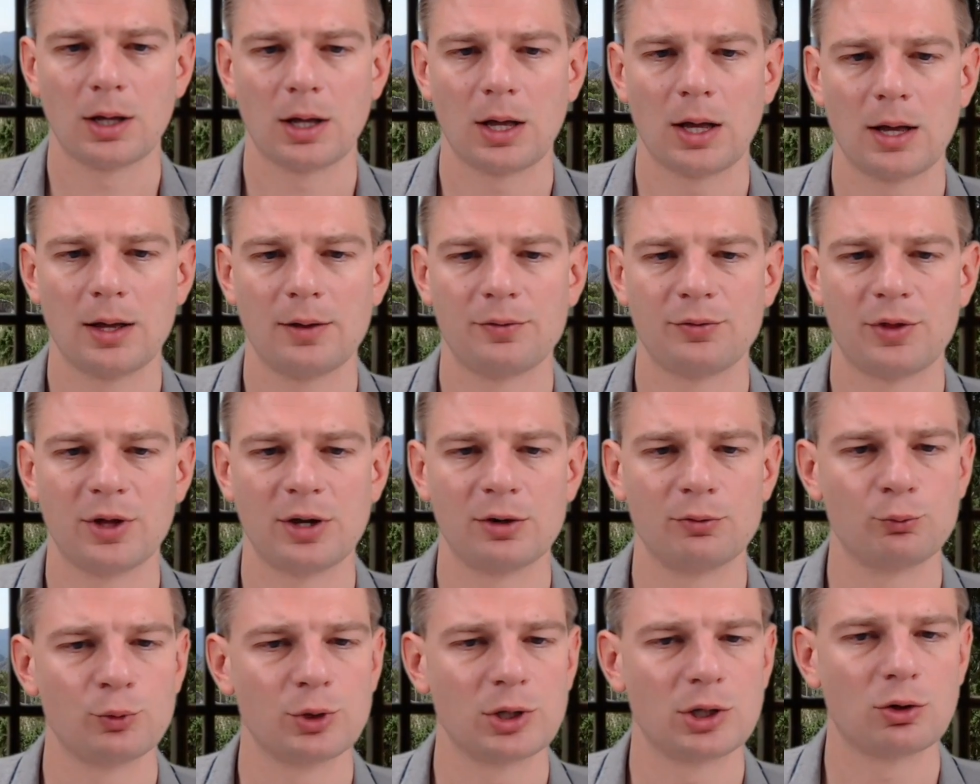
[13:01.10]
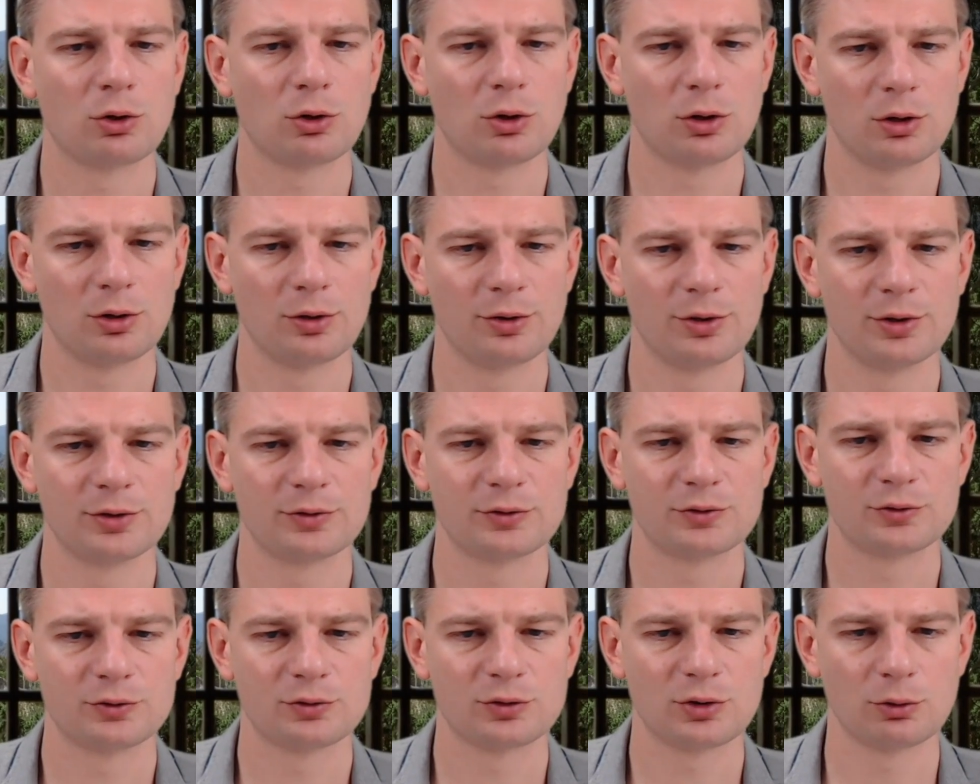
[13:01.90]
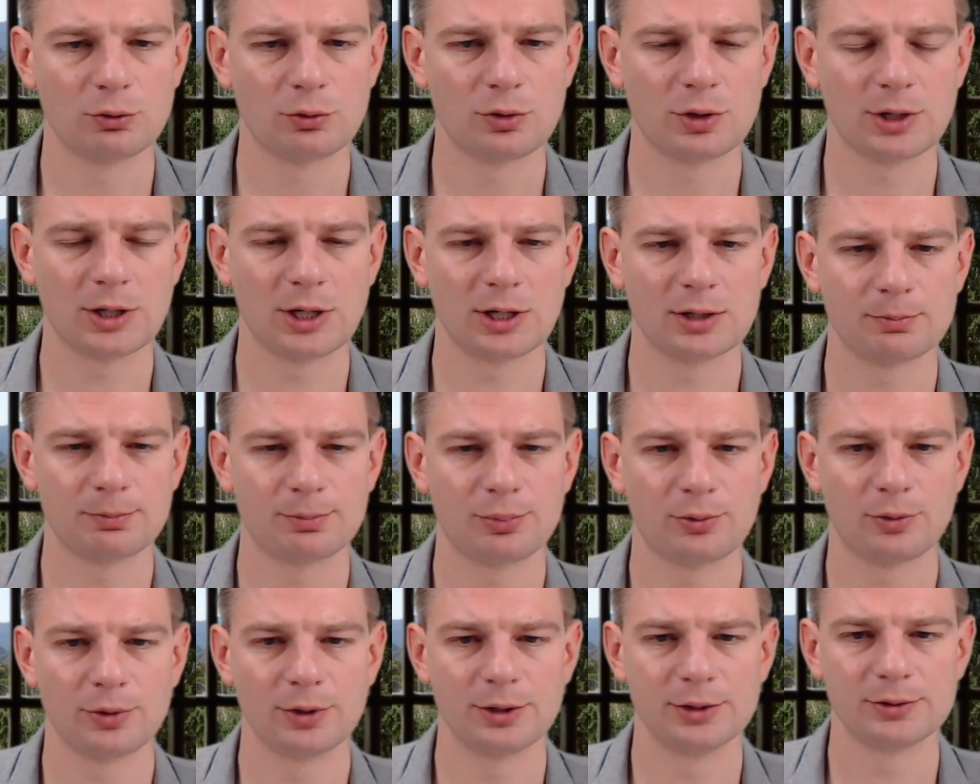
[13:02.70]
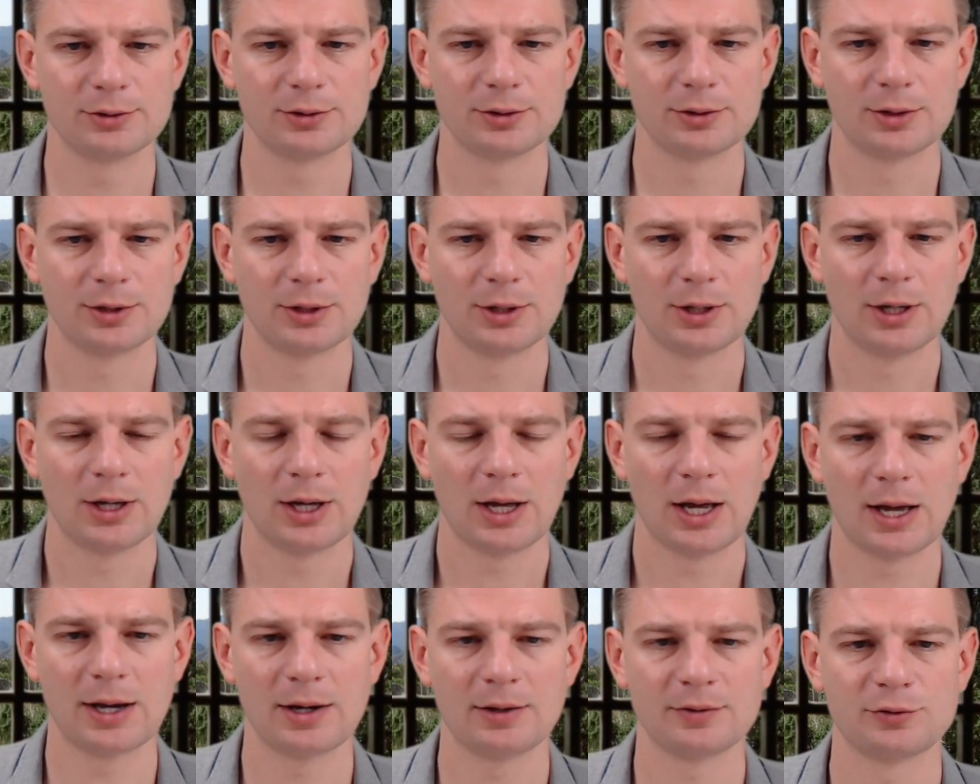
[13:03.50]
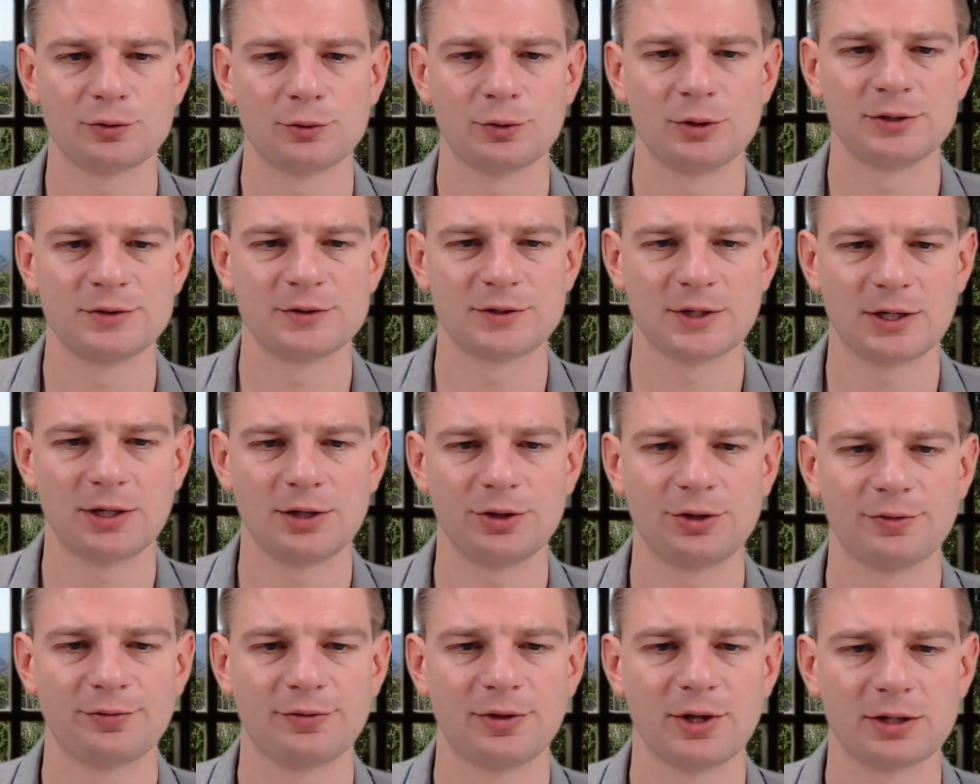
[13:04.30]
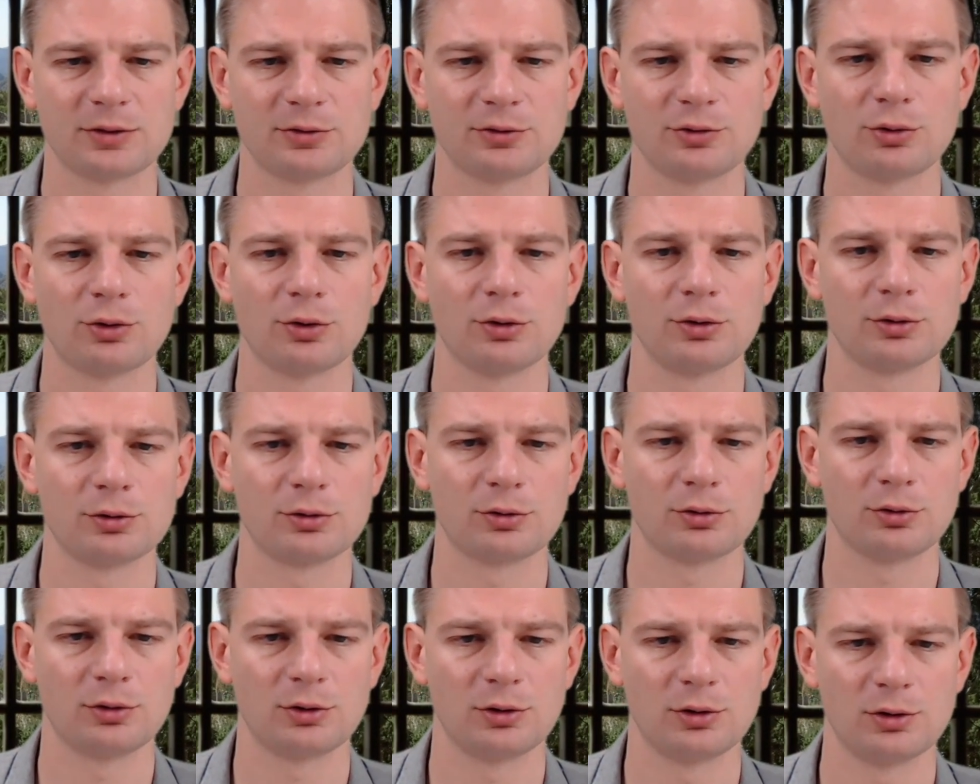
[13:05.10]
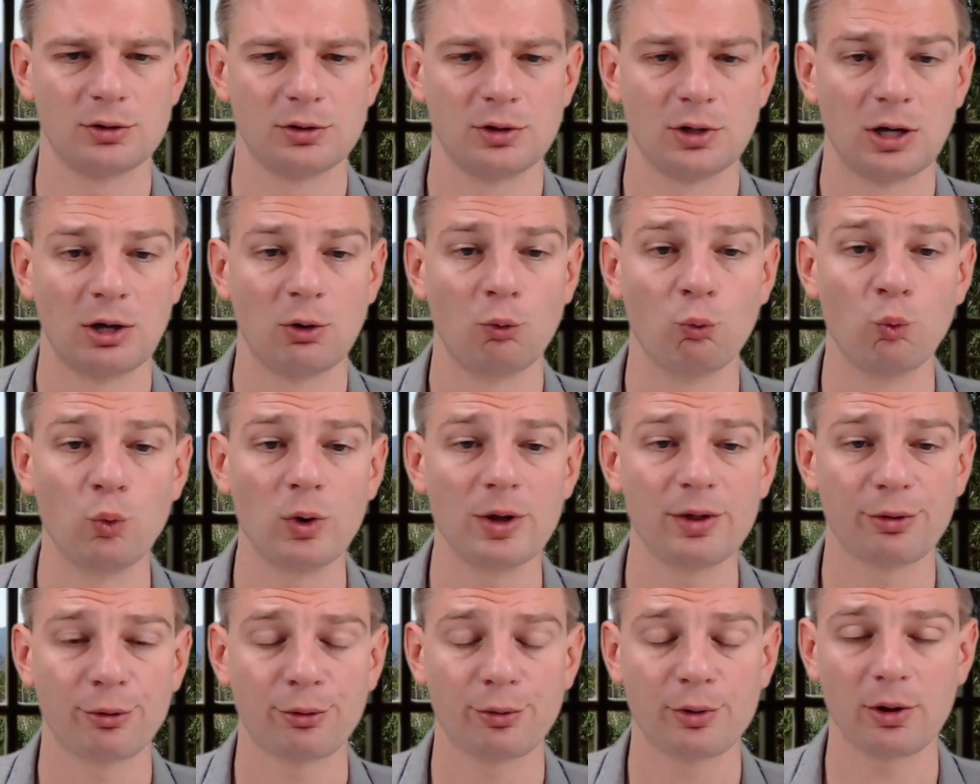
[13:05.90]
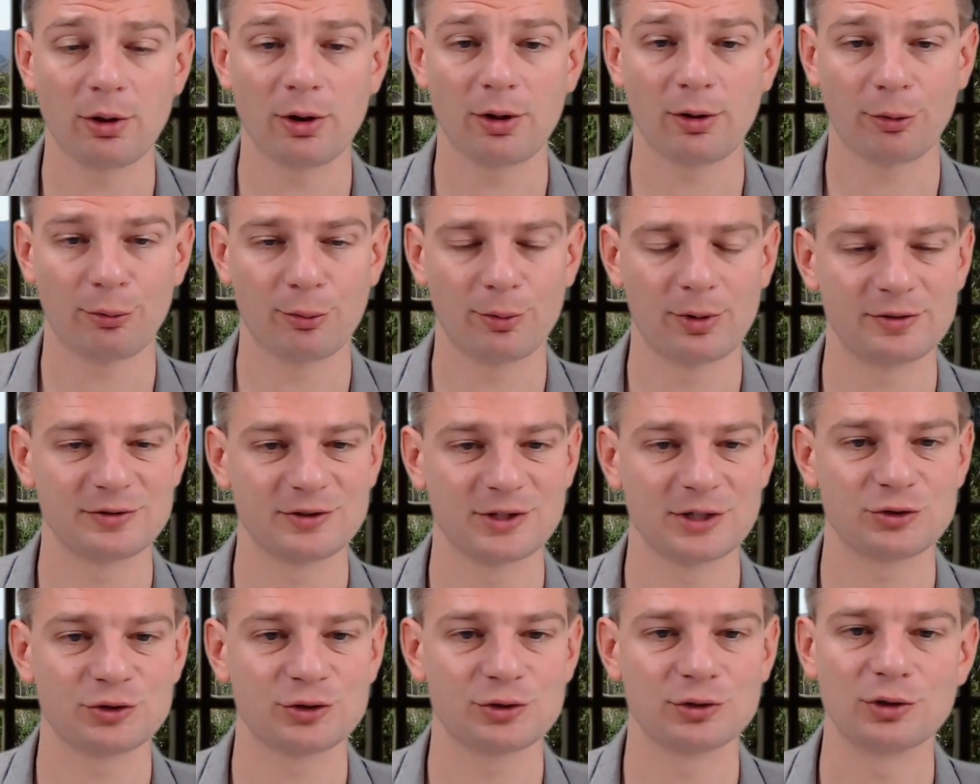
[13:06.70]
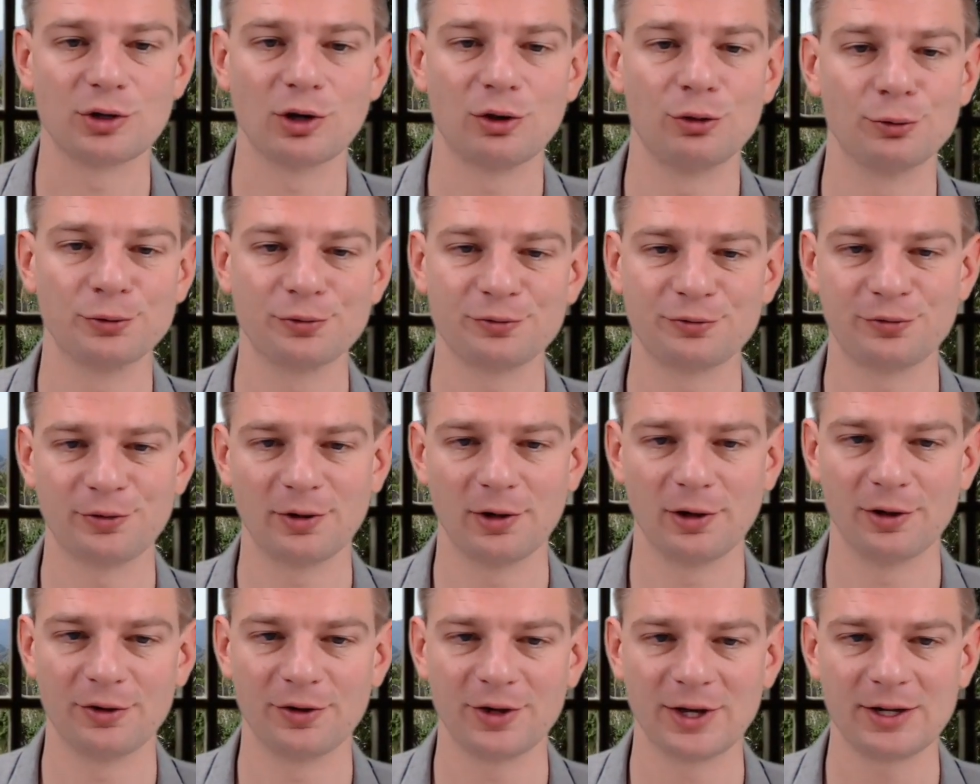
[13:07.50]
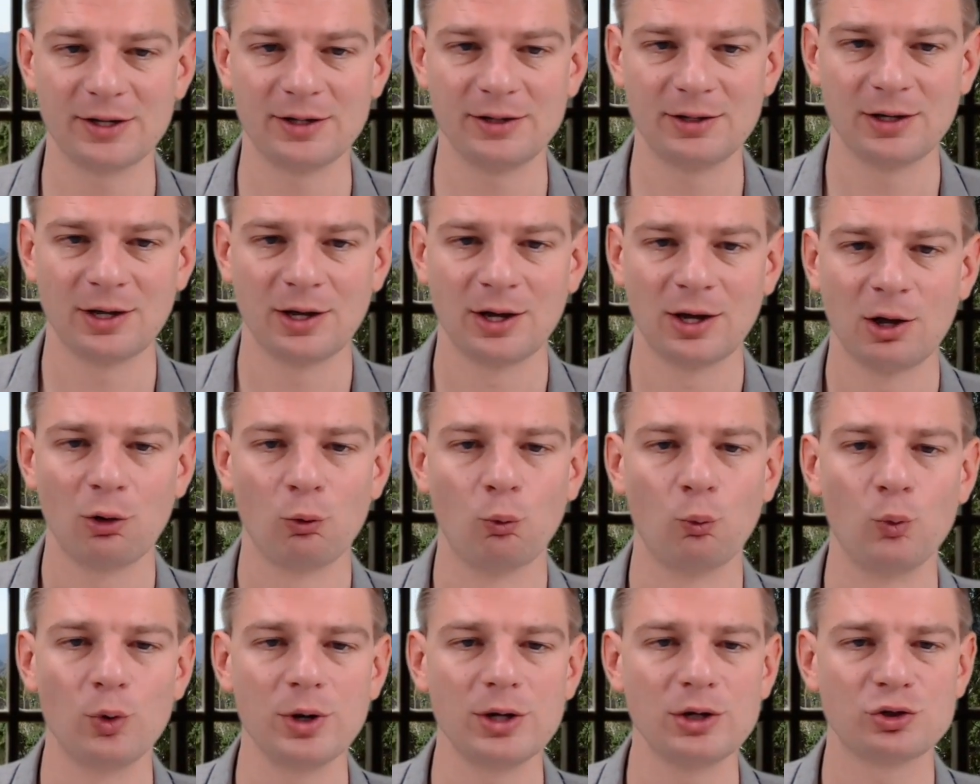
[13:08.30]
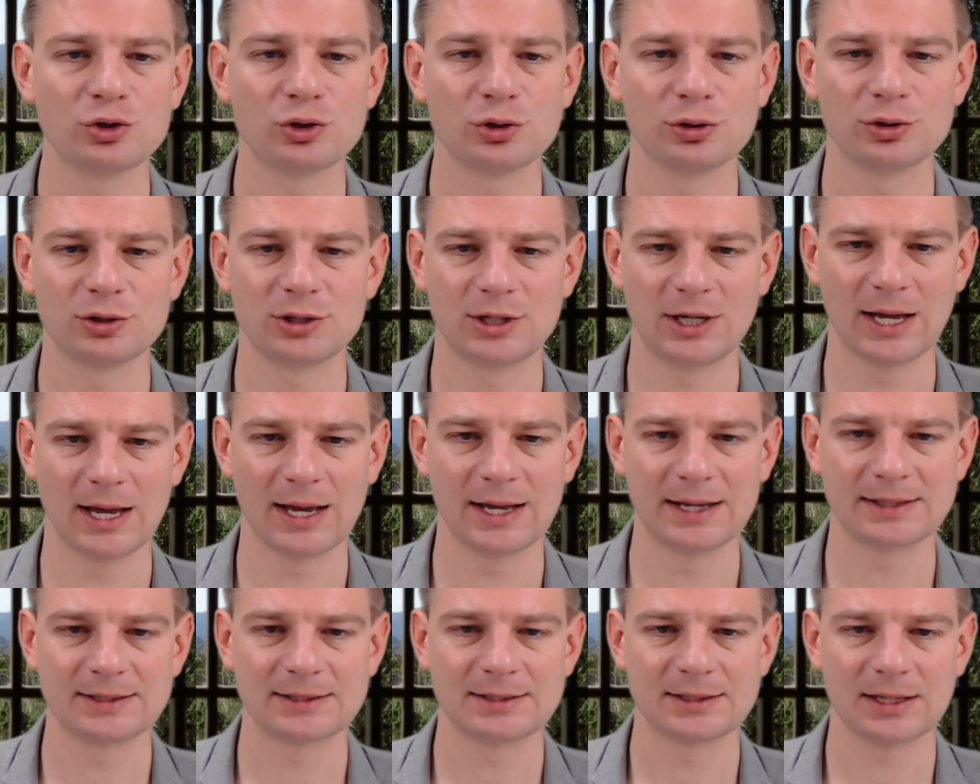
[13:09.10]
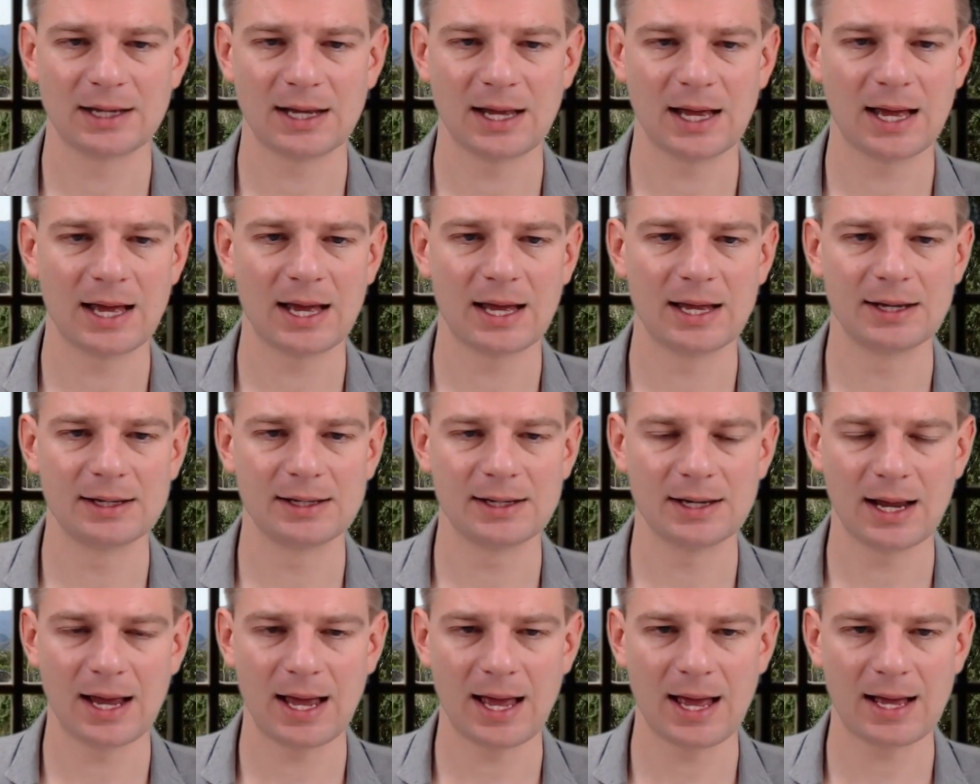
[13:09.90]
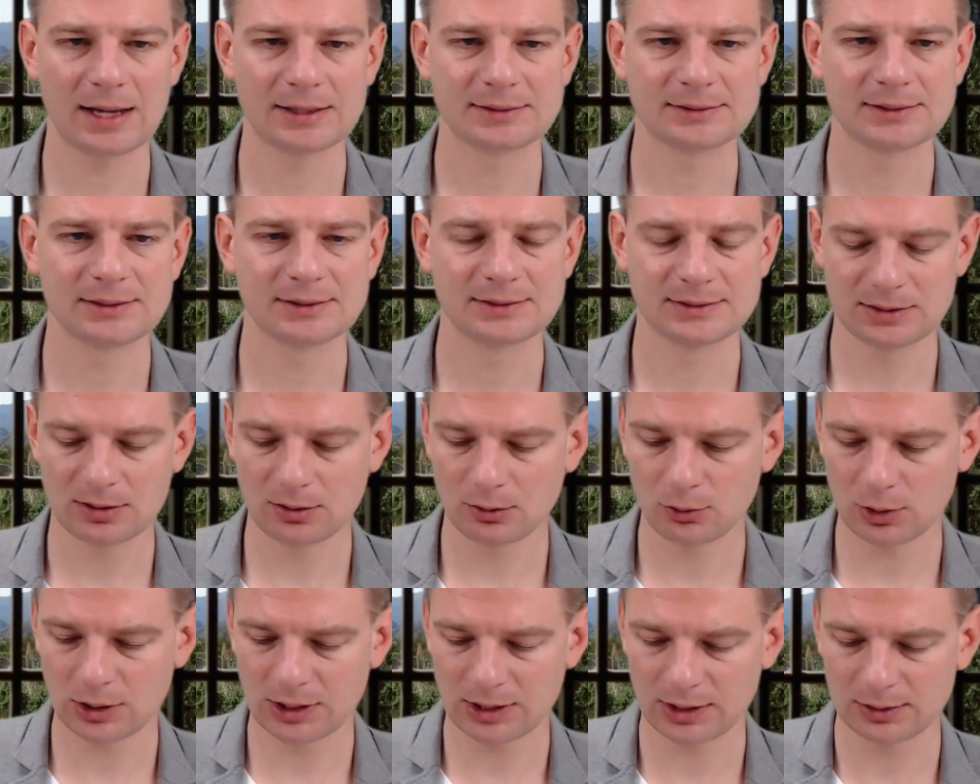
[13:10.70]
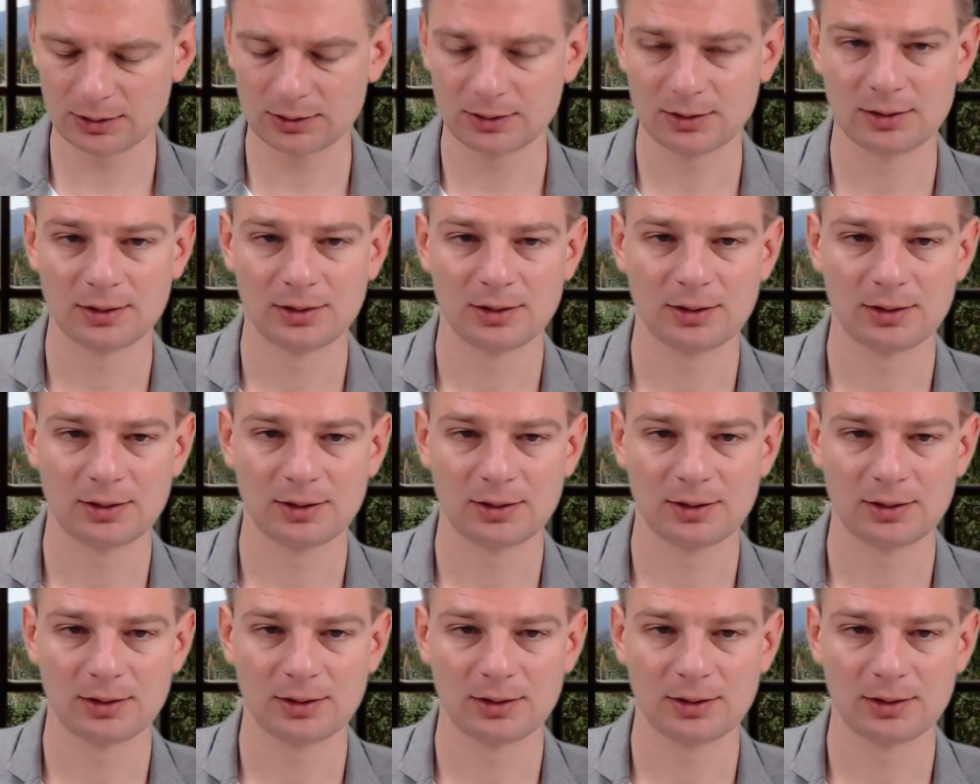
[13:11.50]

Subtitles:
And then we call this token endpoint. And as a result of that curl call, with the authorization code filled in, we should get an access token,